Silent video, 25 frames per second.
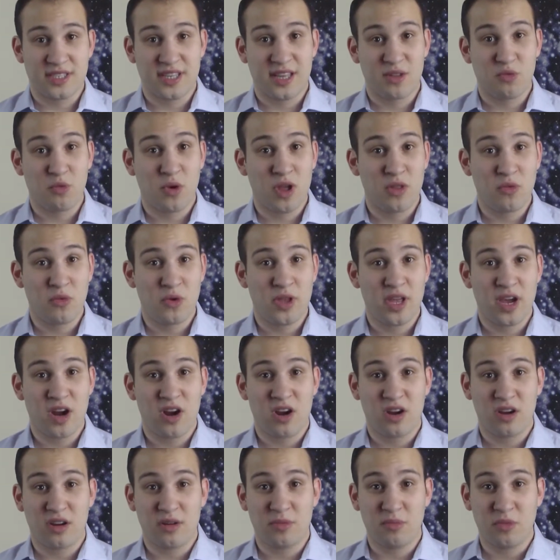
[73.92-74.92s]
that when we
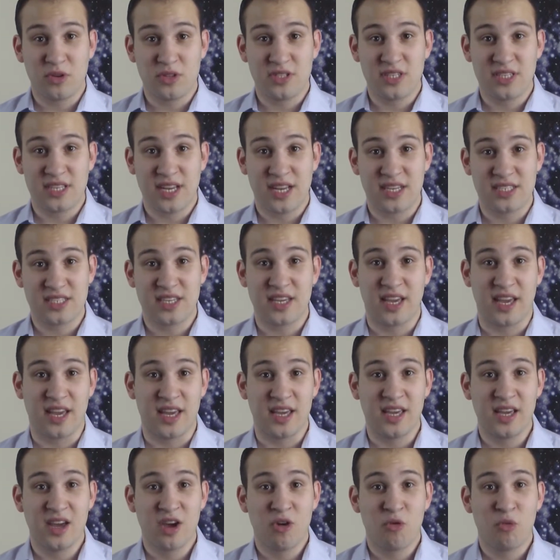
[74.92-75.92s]
are multitasking,
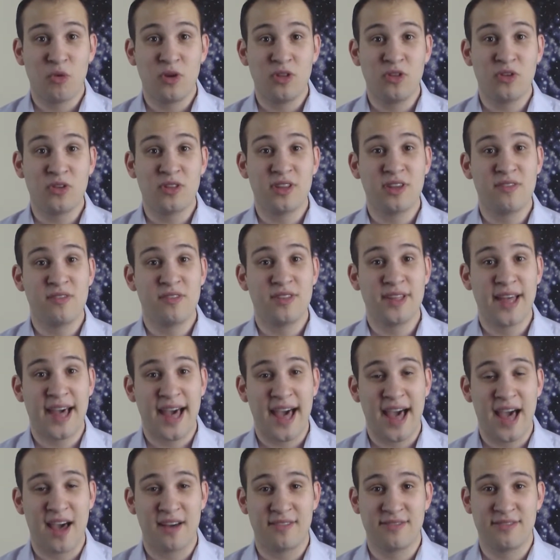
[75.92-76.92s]
we don't even
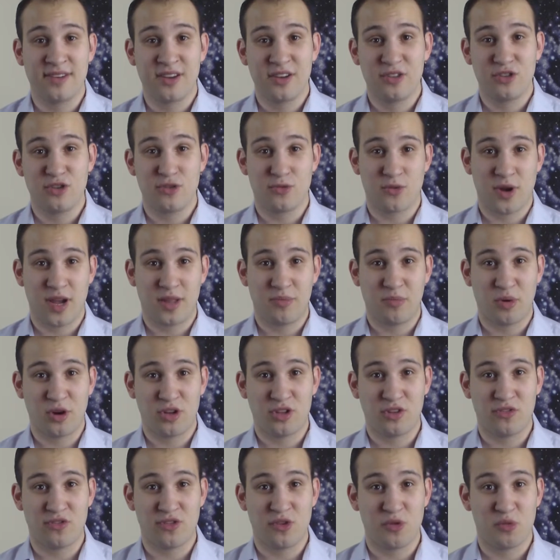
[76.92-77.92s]
have the right part
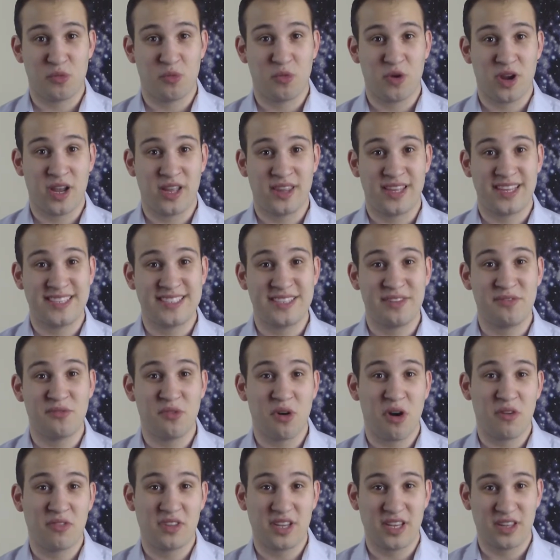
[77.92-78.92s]
of the brain that's
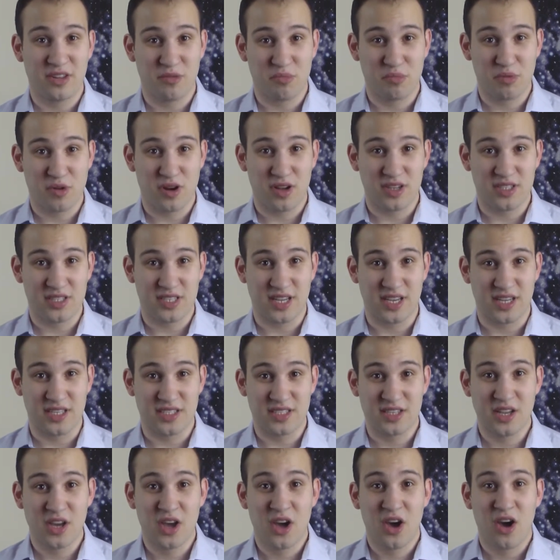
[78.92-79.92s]
involved in the process
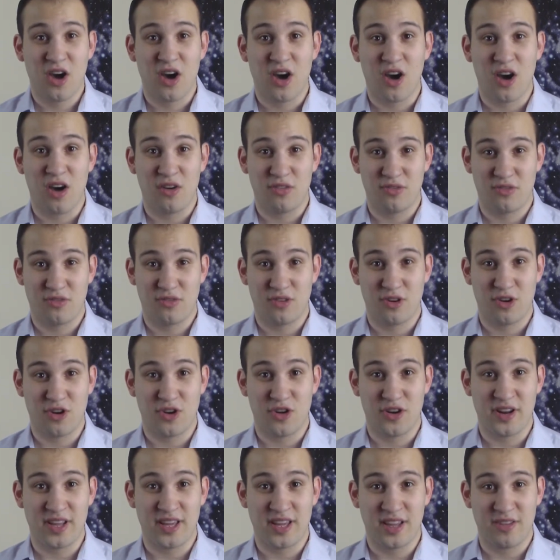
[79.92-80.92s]
of
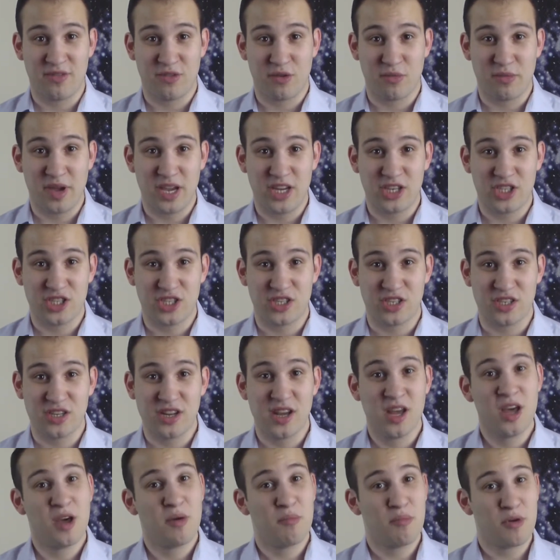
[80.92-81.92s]
learning information,
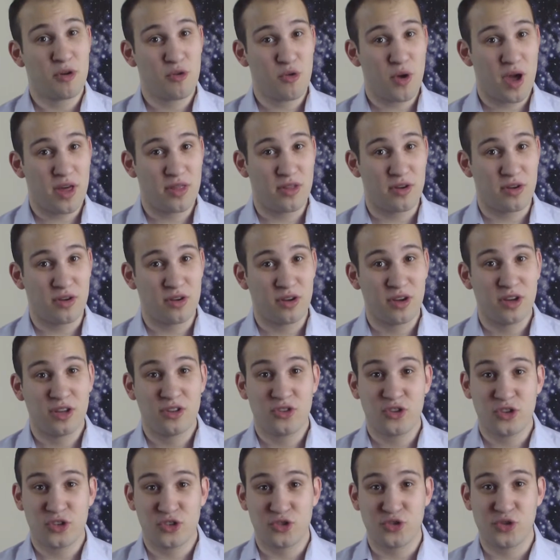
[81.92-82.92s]
but rather
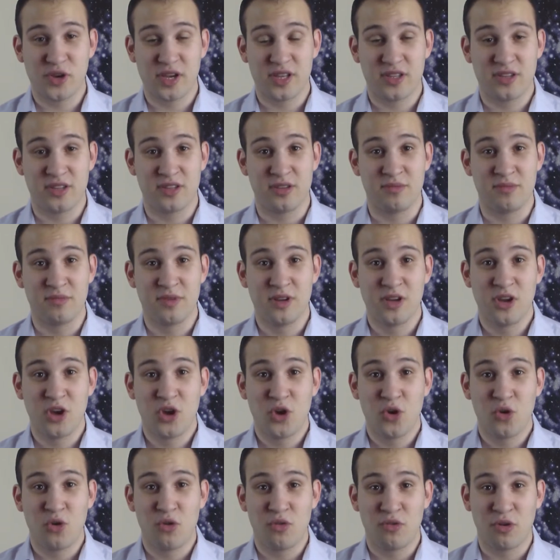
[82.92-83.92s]
the striatum
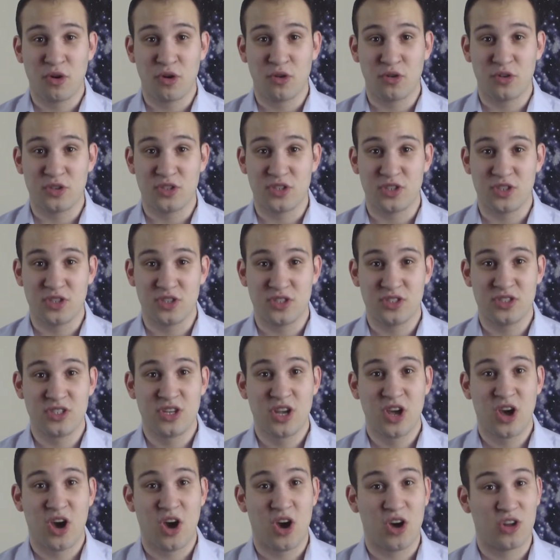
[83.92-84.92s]
who focuses
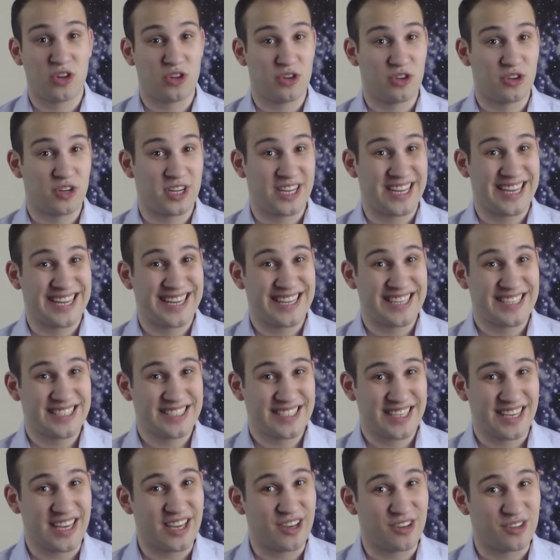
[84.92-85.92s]
on learning
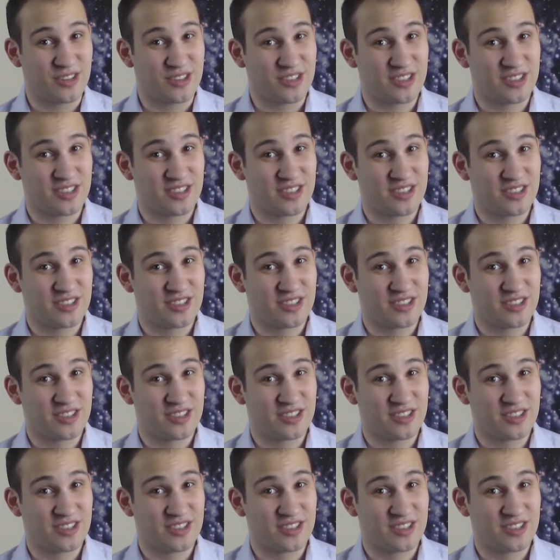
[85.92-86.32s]
skills.